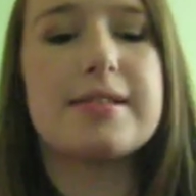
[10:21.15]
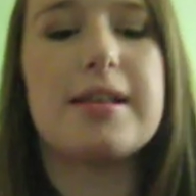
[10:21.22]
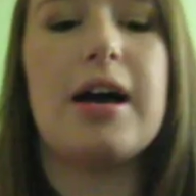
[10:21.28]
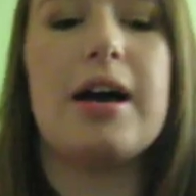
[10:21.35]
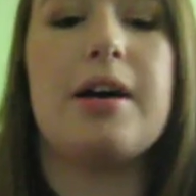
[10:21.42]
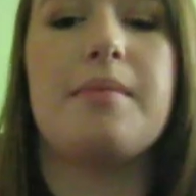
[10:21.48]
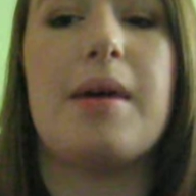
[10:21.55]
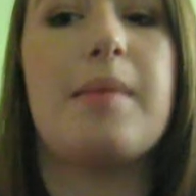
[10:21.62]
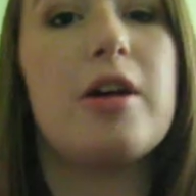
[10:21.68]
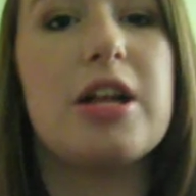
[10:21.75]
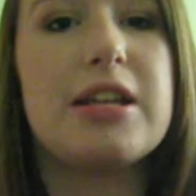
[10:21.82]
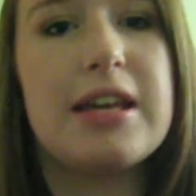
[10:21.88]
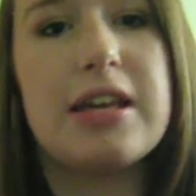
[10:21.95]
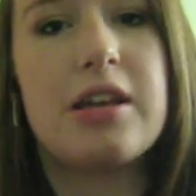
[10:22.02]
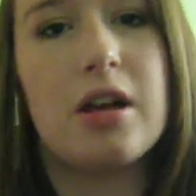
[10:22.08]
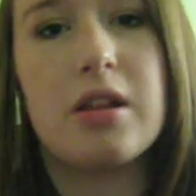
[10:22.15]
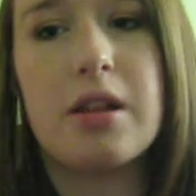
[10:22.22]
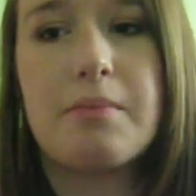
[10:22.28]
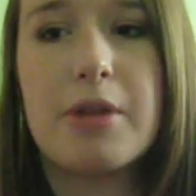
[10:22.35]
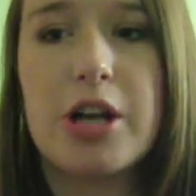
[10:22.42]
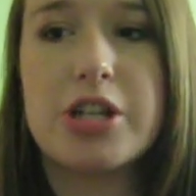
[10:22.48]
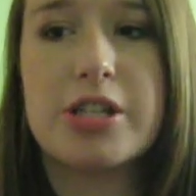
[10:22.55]
I'm not taking all the
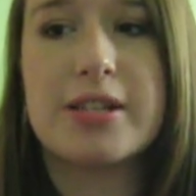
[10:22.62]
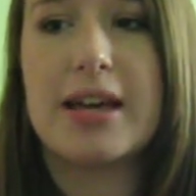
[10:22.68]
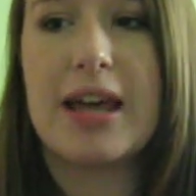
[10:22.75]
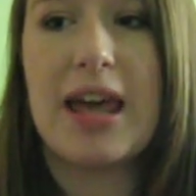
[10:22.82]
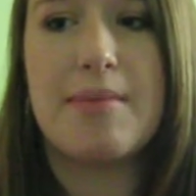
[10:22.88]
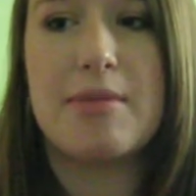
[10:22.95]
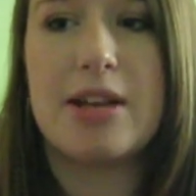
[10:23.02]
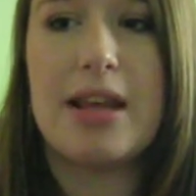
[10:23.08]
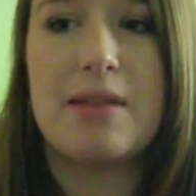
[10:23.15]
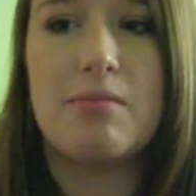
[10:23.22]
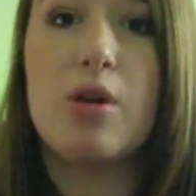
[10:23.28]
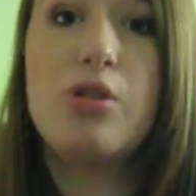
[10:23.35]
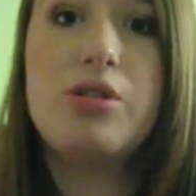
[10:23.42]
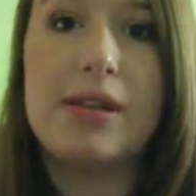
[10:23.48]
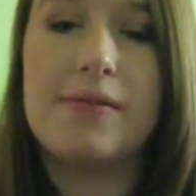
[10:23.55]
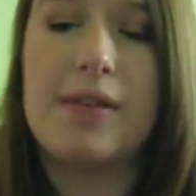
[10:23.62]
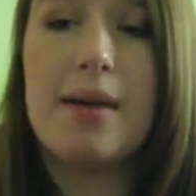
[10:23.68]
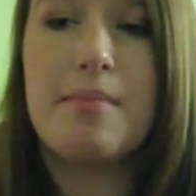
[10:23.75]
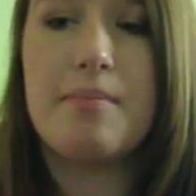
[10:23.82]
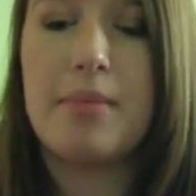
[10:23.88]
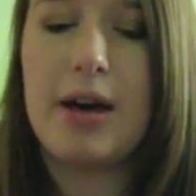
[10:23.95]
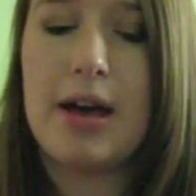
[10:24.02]
brushes that came in it, most of
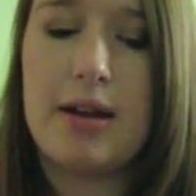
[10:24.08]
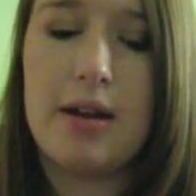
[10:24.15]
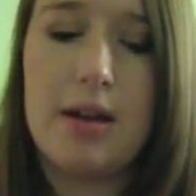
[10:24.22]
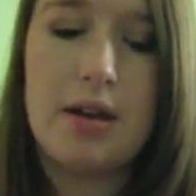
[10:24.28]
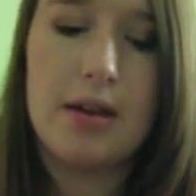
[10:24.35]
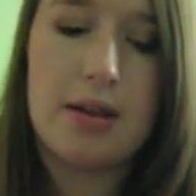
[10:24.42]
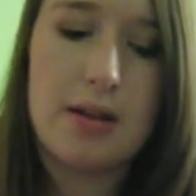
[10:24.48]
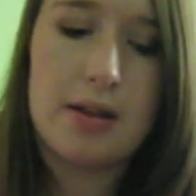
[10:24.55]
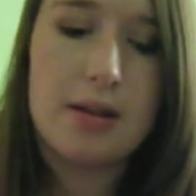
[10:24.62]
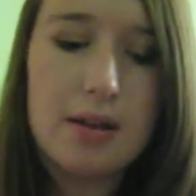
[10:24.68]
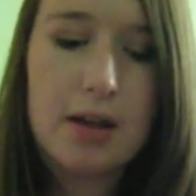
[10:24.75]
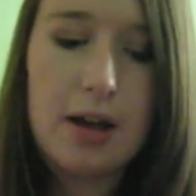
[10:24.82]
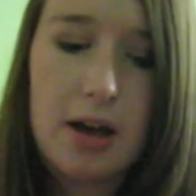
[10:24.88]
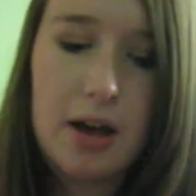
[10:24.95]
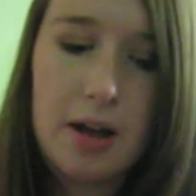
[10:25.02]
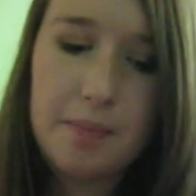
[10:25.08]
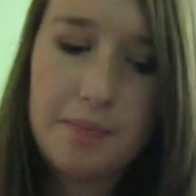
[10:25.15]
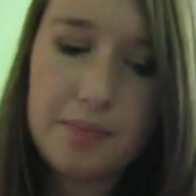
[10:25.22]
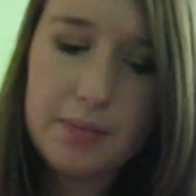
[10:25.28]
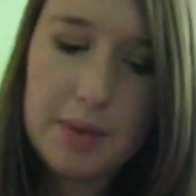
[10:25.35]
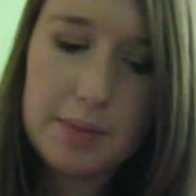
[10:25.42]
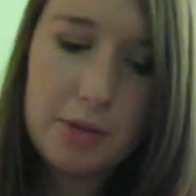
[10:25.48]
them, but
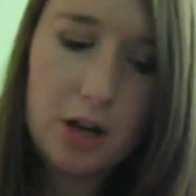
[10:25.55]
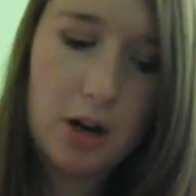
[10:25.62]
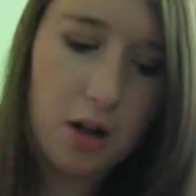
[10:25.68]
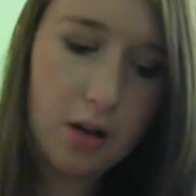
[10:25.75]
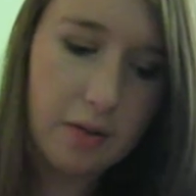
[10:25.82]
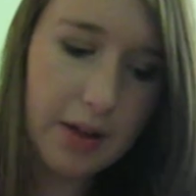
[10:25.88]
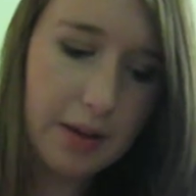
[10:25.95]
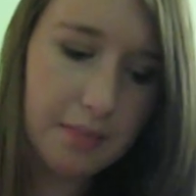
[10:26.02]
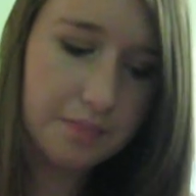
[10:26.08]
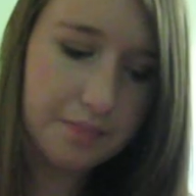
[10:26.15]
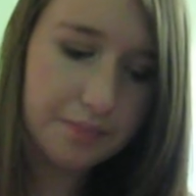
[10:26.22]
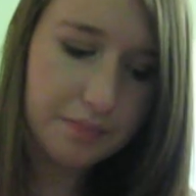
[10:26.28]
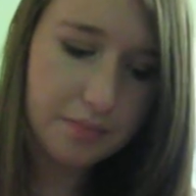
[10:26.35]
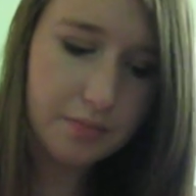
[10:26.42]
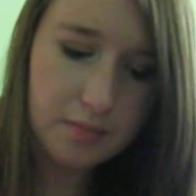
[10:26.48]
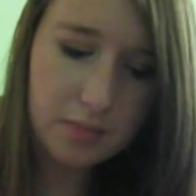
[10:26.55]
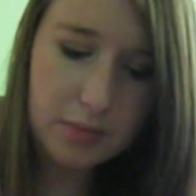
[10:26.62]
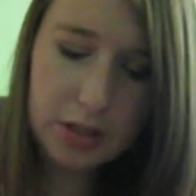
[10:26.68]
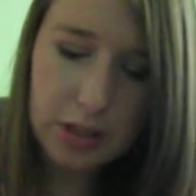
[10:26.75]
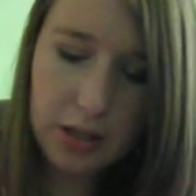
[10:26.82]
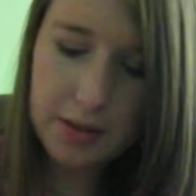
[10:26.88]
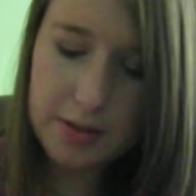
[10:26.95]
not all of them.
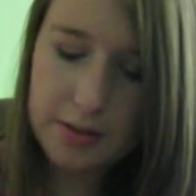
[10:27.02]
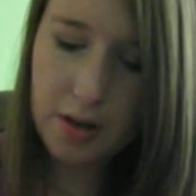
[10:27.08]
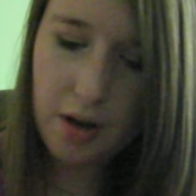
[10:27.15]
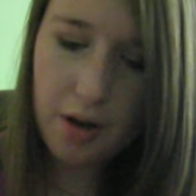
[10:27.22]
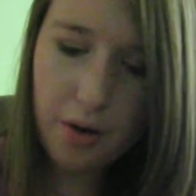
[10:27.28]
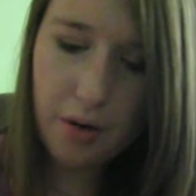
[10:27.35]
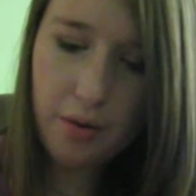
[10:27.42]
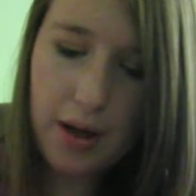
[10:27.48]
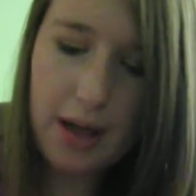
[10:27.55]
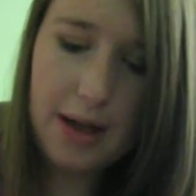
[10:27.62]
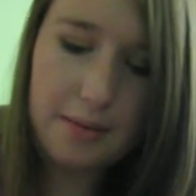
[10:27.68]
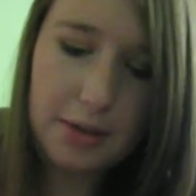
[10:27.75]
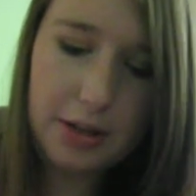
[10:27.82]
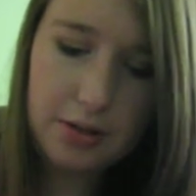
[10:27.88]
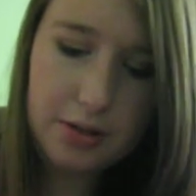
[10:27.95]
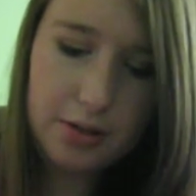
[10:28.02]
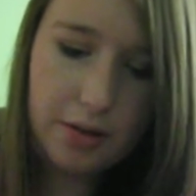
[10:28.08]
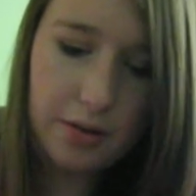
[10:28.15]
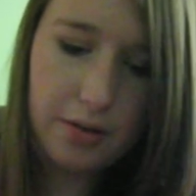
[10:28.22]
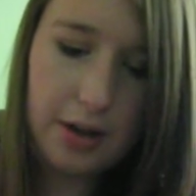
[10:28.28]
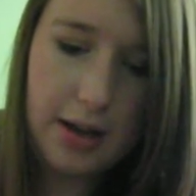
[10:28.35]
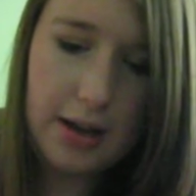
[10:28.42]
So I'm going to show
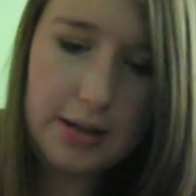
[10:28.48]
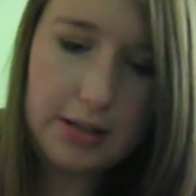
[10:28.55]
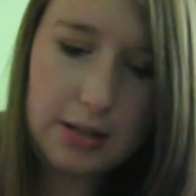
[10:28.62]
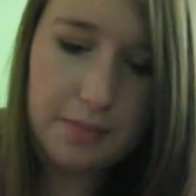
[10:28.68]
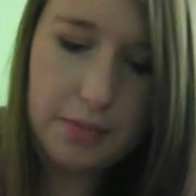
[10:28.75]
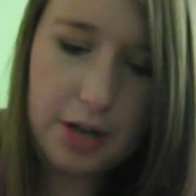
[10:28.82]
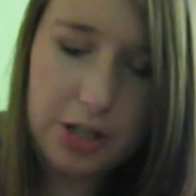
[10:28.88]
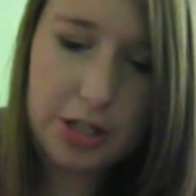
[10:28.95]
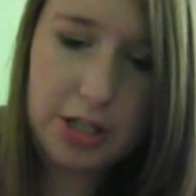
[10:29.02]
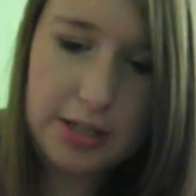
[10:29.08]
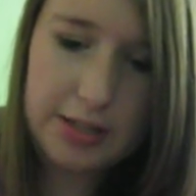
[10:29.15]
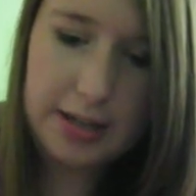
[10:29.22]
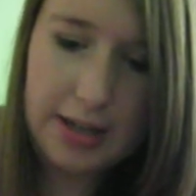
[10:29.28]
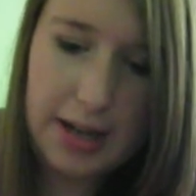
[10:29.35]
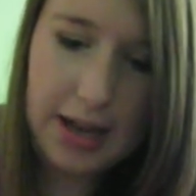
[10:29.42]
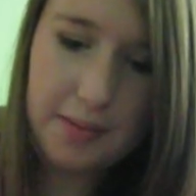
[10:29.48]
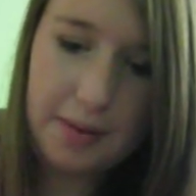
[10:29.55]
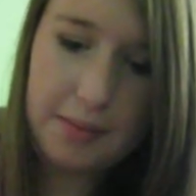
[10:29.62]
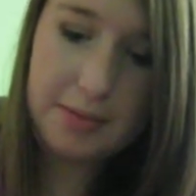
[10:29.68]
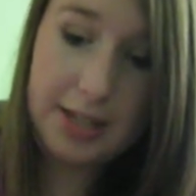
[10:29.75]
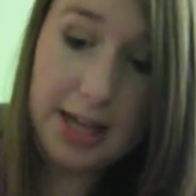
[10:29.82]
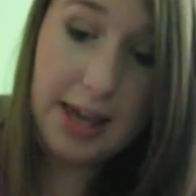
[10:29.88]
you guys the brushes that
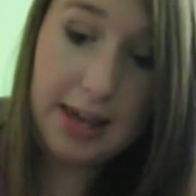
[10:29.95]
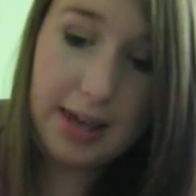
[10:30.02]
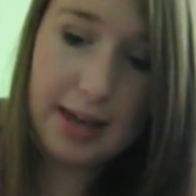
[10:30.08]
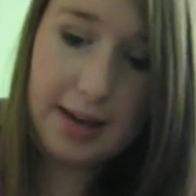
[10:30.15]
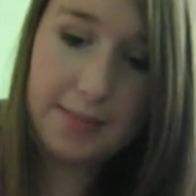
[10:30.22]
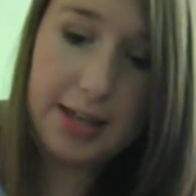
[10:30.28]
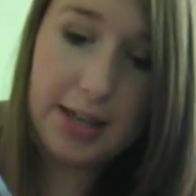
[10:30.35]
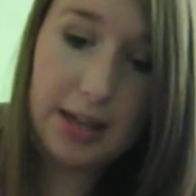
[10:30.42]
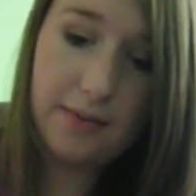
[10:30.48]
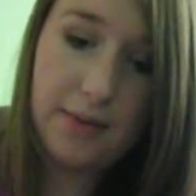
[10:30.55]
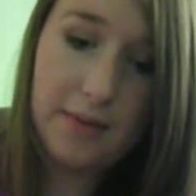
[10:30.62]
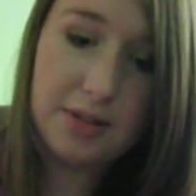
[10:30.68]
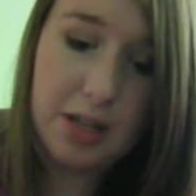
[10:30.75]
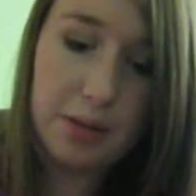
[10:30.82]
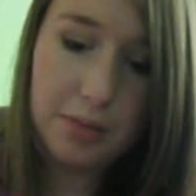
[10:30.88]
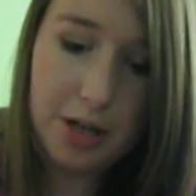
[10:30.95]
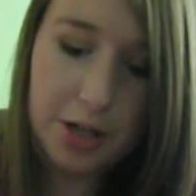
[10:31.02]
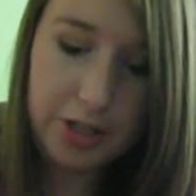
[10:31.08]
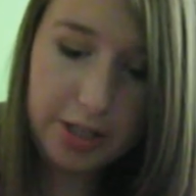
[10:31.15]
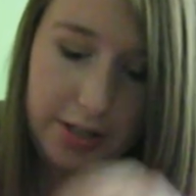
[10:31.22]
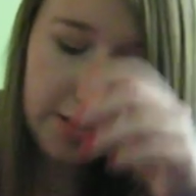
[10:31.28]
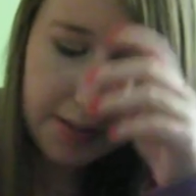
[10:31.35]
I'm taking. I'm taking 15
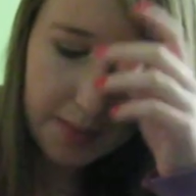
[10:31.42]
brushes.